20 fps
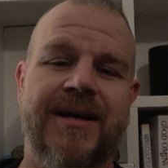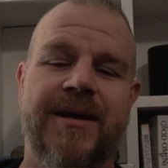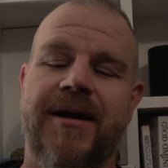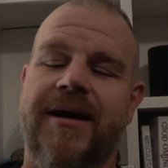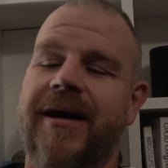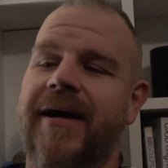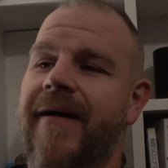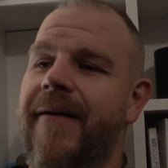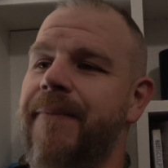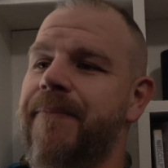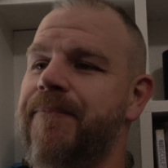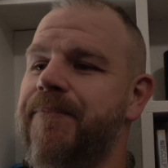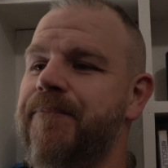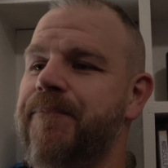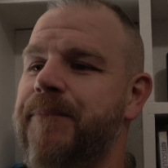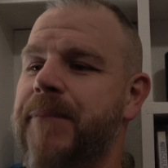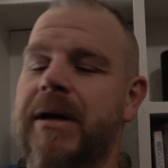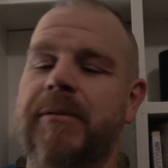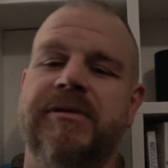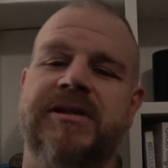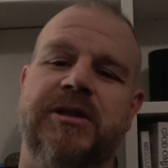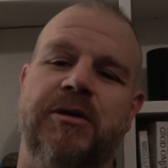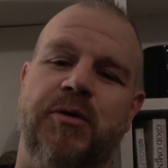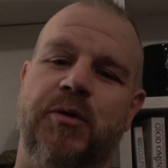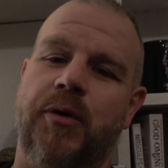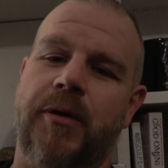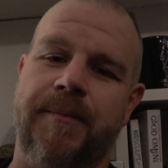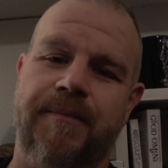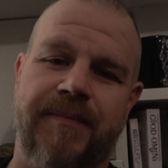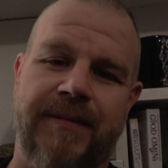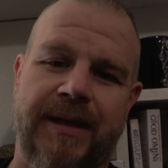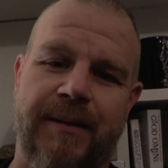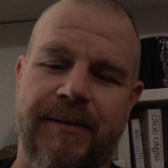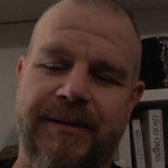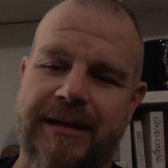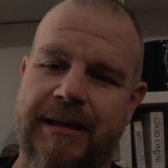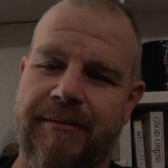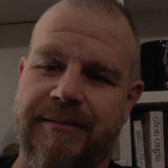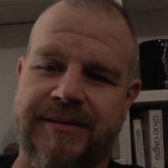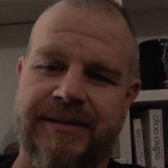But it was still cool. I
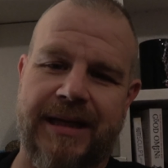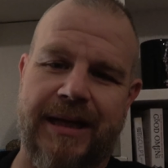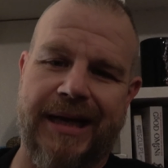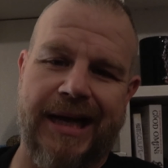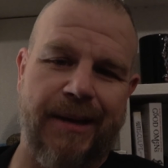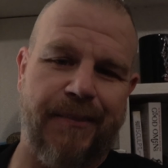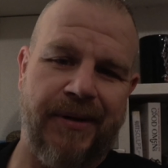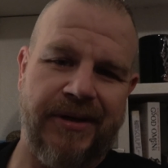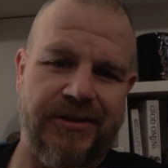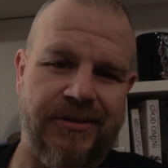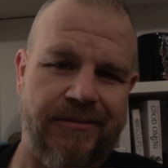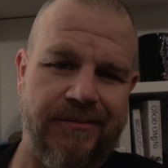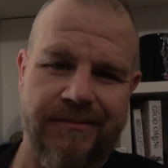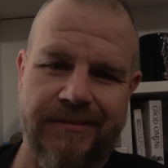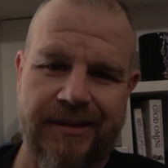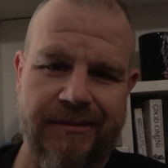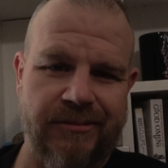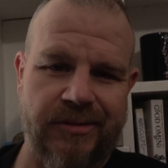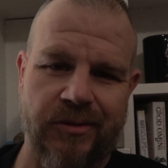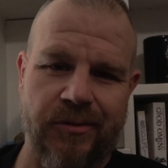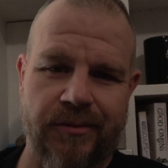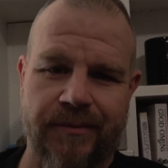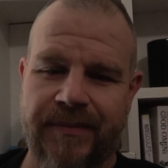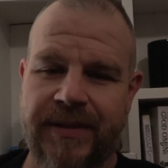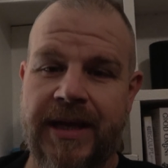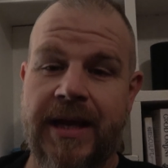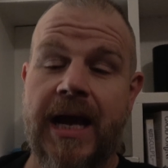mean, I got a picture. It was cool.